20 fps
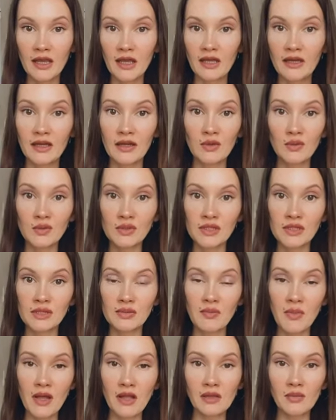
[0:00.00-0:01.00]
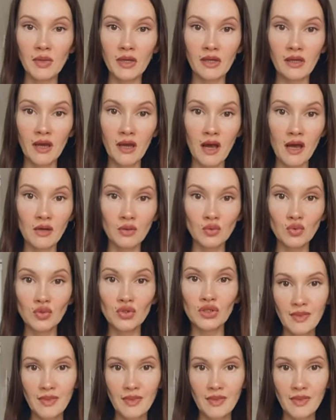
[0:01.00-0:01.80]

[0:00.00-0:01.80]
and I could smell Baccarat Rouge